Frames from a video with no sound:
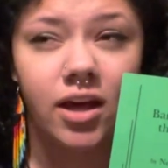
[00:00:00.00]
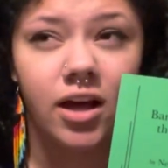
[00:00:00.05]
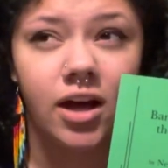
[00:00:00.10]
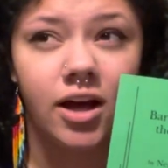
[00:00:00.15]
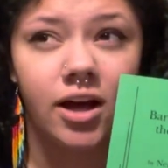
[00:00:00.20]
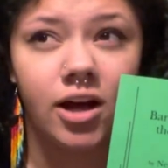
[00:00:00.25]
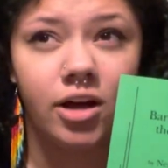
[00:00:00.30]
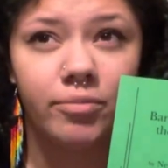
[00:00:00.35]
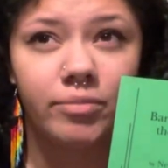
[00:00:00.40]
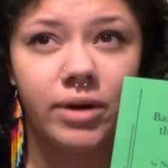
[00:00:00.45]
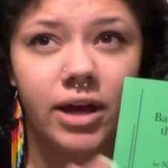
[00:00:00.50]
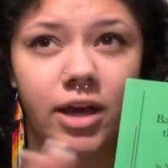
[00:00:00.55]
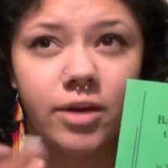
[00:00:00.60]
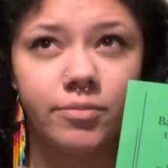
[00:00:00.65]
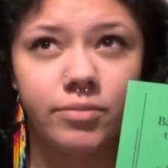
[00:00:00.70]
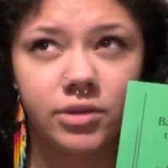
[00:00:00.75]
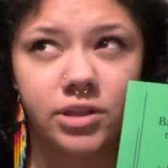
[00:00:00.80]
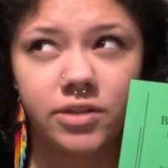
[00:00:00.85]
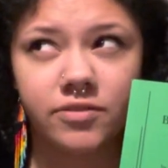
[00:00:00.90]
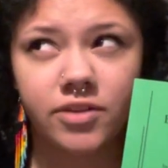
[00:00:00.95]
I
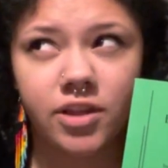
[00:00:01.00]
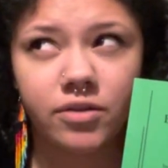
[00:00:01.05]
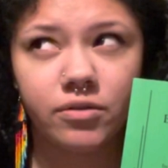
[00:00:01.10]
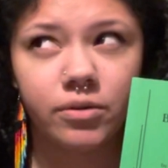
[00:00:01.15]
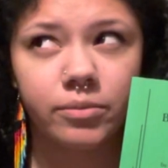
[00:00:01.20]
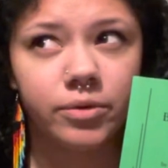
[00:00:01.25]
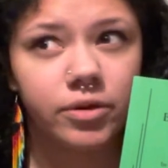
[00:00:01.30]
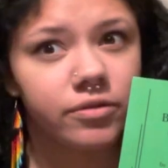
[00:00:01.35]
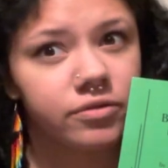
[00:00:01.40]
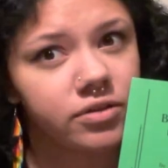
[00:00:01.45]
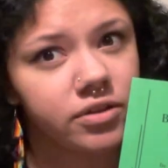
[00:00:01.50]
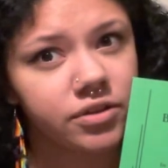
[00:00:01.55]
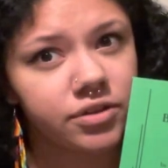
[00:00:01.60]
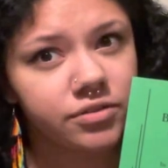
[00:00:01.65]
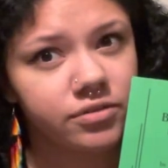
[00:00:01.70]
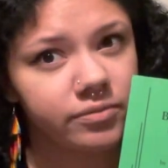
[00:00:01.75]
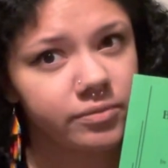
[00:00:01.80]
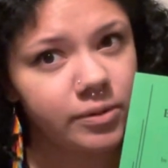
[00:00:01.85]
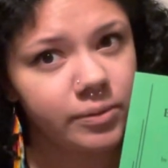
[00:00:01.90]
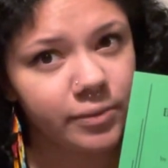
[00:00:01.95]
believe they removed those
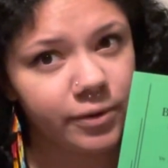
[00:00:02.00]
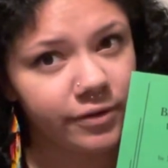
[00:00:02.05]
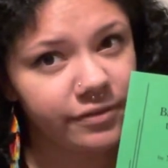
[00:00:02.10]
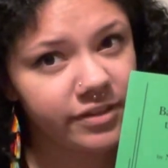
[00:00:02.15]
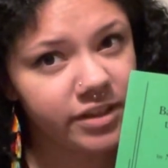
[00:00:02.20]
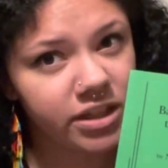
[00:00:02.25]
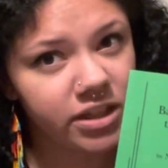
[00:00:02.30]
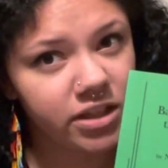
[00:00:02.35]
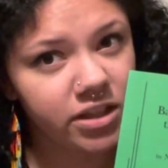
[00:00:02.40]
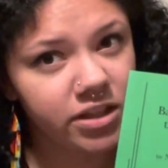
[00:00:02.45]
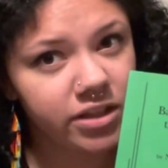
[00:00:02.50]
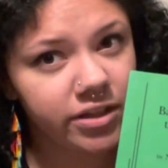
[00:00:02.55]
from the movie,